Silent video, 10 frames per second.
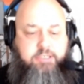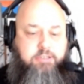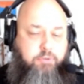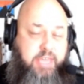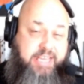
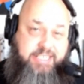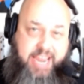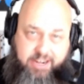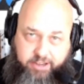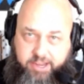Do you think he's
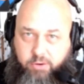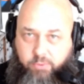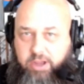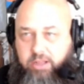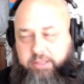handling it
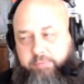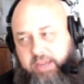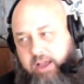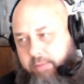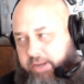well? Leave me a
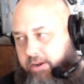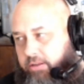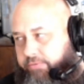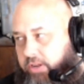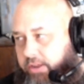comment here in
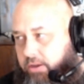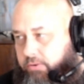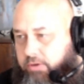the video,